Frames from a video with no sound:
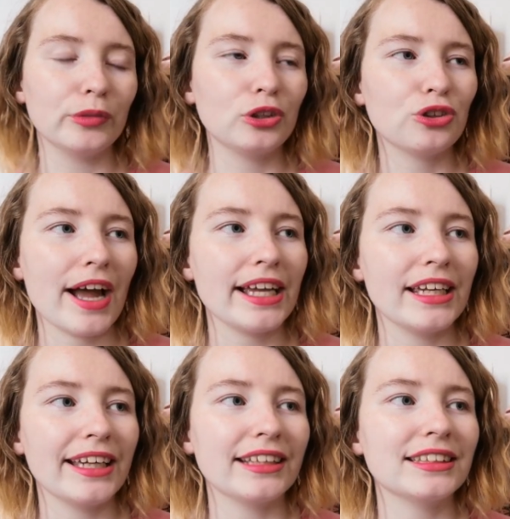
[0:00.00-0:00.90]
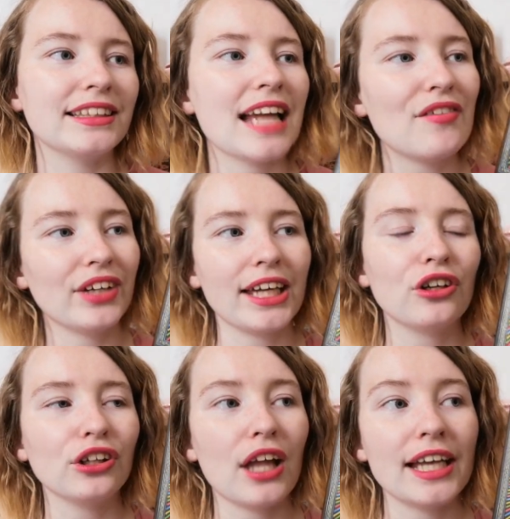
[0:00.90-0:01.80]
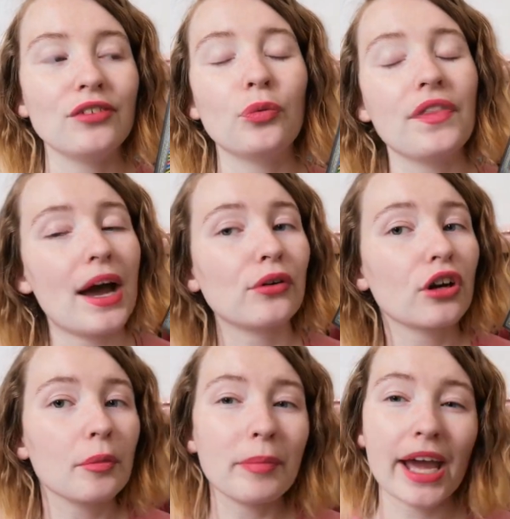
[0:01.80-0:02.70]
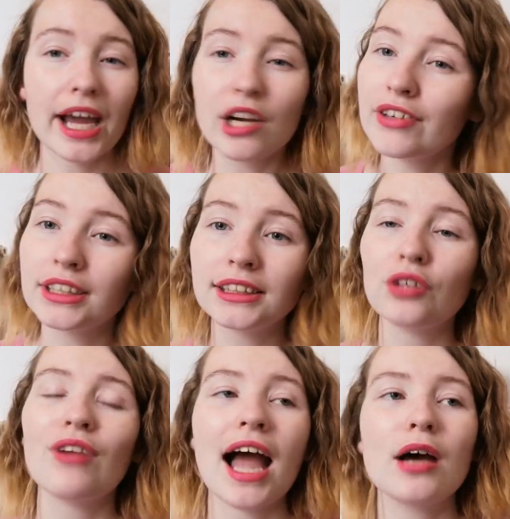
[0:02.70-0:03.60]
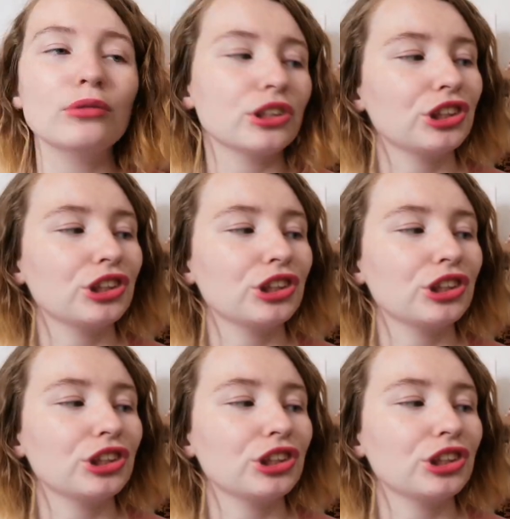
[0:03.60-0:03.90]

trying to navigate her life without her parents around.